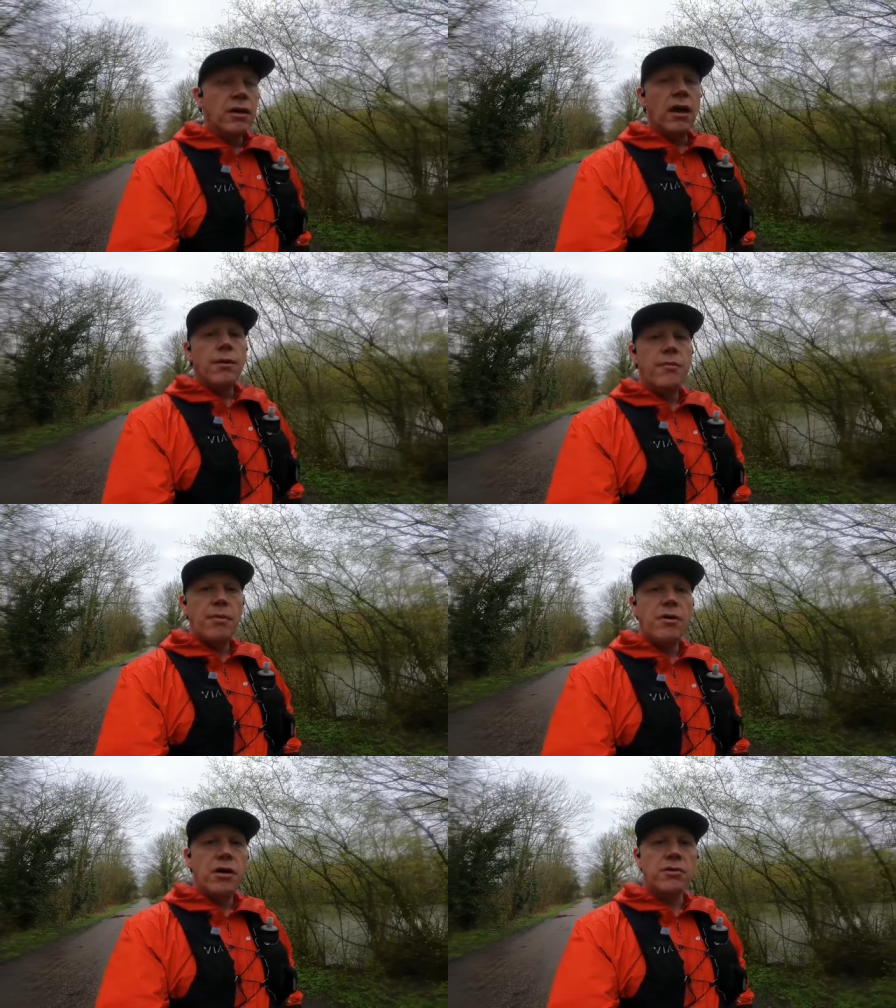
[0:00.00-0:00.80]
yeah,
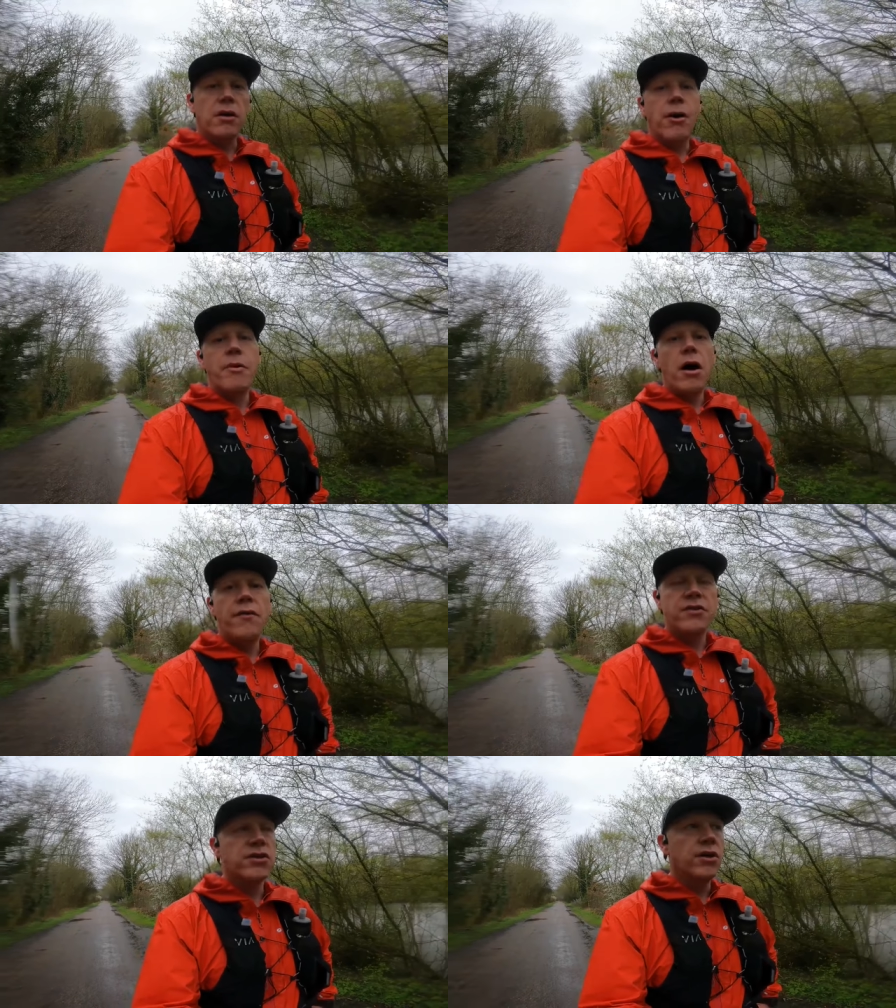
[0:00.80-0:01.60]
maybe I'll go up
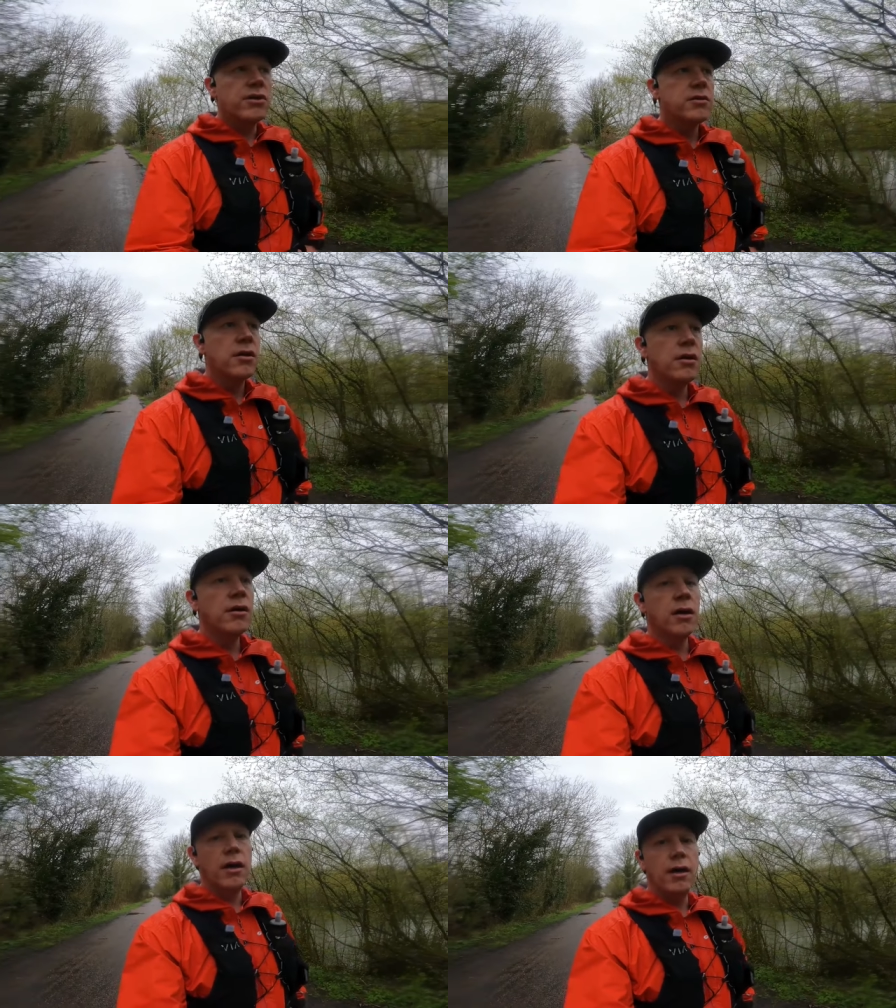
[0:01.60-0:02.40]
half a size.
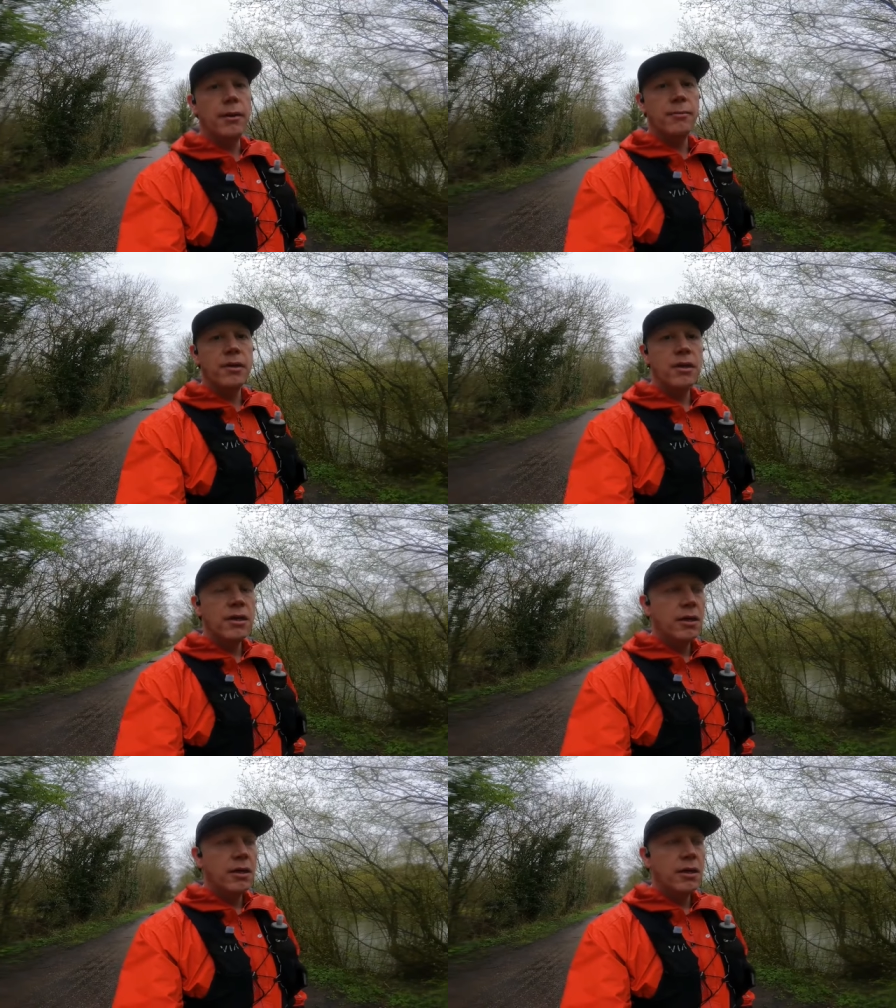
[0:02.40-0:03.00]
Um,